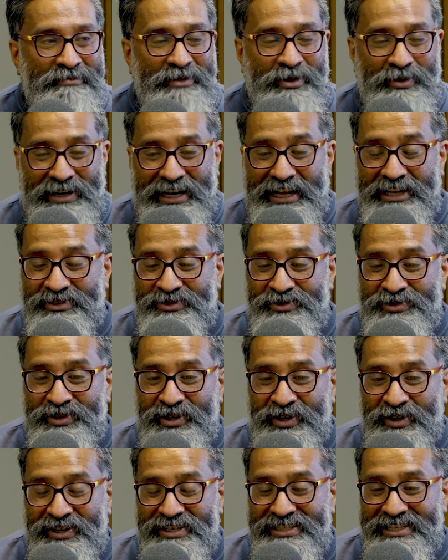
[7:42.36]
But what I do
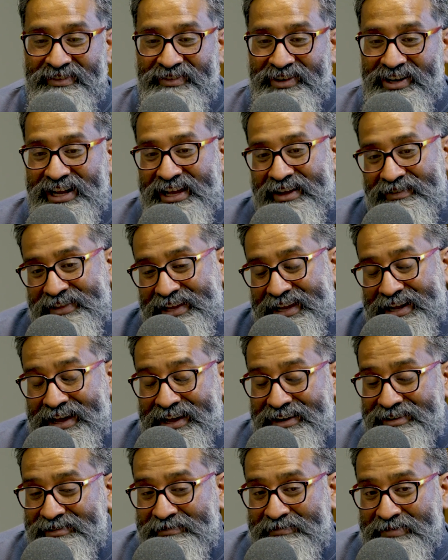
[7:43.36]
know is I've got to have that
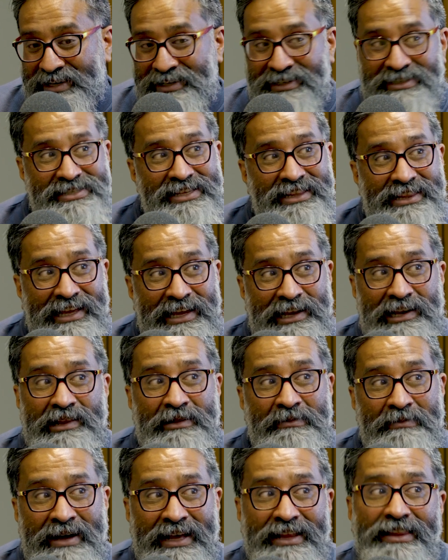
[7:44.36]
$100 at the end of the
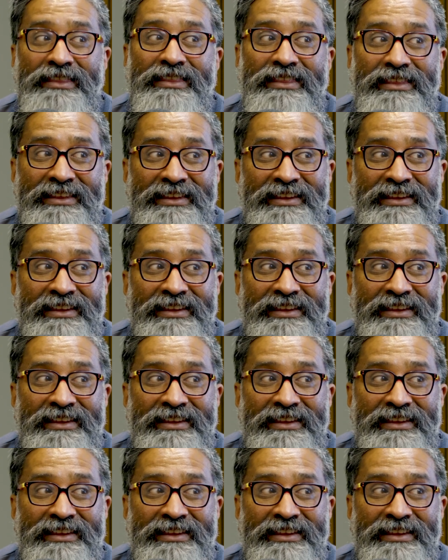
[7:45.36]
month.